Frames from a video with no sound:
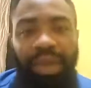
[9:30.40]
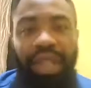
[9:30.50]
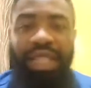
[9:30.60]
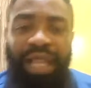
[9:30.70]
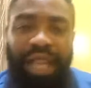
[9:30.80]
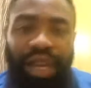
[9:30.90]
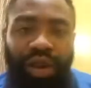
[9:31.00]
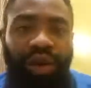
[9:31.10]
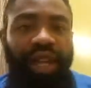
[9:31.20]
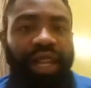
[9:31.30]
started
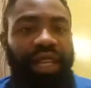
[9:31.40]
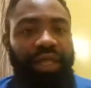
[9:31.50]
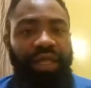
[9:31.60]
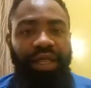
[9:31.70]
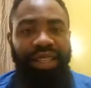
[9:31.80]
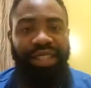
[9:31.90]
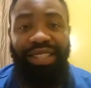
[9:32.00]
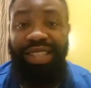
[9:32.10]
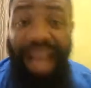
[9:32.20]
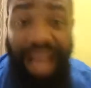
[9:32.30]
going,
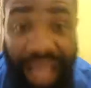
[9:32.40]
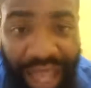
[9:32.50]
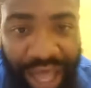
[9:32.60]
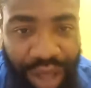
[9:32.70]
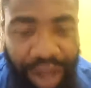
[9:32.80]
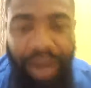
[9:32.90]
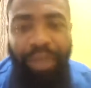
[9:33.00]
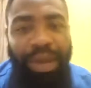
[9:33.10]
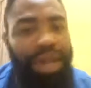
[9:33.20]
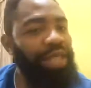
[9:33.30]
sir,
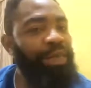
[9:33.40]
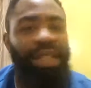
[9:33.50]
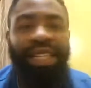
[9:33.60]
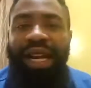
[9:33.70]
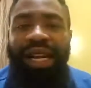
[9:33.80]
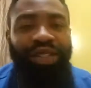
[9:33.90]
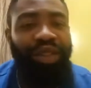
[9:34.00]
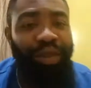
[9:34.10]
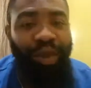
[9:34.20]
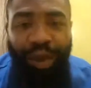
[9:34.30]
by the special grace
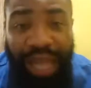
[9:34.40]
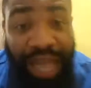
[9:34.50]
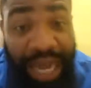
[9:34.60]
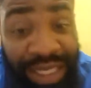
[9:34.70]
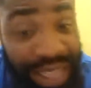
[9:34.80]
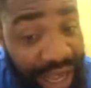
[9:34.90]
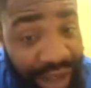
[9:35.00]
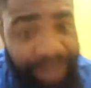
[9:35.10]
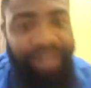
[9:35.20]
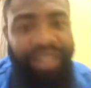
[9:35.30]
of God that I
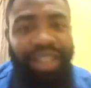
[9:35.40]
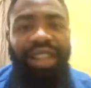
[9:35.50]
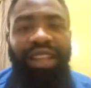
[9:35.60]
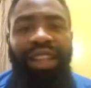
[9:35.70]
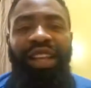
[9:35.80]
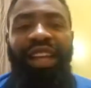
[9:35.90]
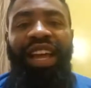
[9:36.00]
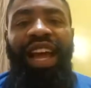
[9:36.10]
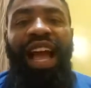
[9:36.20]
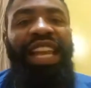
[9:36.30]
serve,
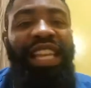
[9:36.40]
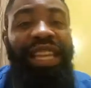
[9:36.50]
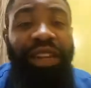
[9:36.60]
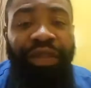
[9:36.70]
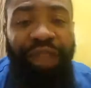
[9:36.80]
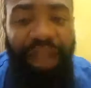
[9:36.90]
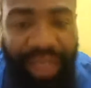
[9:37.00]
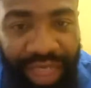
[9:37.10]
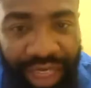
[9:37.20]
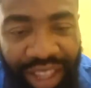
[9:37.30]
I didn't need
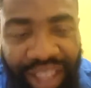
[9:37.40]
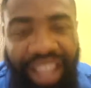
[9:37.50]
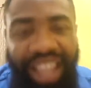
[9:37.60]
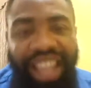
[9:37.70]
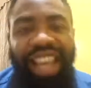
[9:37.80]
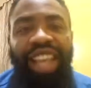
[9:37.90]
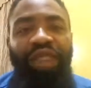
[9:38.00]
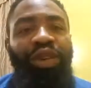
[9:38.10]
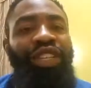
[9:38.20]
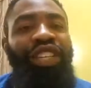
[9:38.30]
faith.
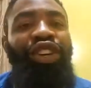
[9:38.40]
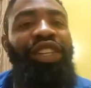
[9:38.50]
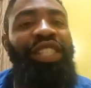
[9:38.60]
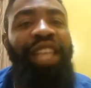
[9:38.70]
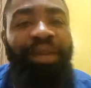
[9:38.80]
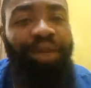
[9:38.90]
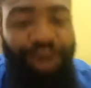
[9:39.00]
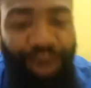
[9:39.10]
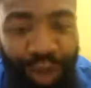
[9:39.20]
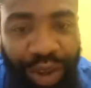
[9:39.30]
It just came
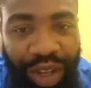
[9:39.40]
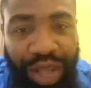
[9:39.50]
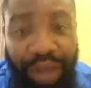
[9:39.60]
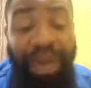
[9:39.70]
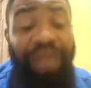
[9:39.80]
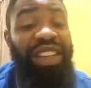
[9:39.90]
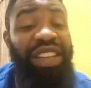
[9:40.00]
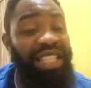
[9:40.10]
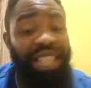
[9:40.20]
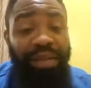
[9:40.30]
true. My
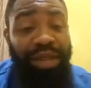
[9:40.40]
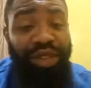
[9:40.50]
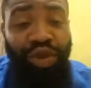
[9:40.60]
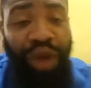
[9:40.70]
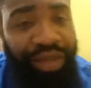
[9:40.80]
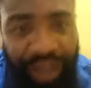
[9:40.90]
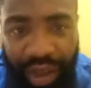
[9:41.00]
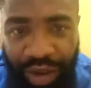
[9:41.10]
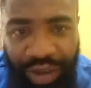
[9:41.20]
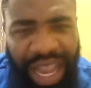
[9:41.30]
first exam in school, I
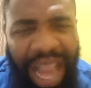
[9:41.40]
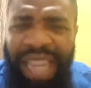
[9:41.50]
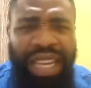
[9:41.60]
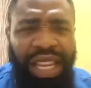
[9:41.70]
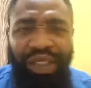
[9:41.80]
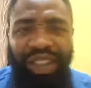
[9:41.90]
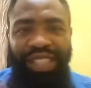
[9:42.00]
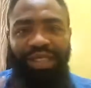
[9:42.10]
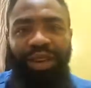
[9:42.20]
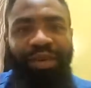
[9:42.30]
failed. I knew
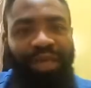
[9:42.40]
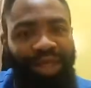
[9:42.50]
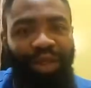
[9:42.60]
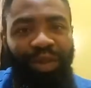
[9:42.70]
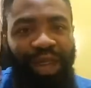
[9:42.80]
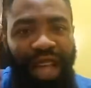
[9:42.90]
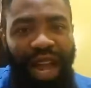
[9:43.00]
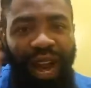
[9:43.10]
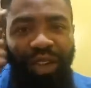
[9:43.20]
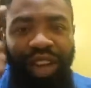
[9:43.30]
it. Something told me,
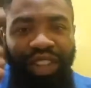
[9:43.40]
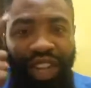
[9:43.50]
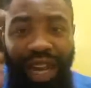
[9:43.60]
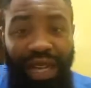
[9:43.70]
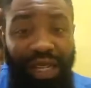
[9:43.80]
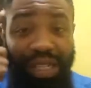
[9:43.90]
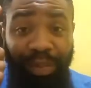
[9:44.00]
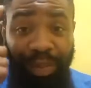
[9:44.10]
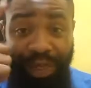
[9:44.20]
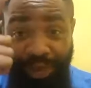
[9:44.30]
Arole, you can't
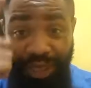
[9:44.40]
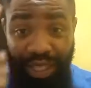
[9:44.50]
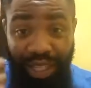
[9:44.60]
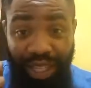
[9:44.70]
disappoint me.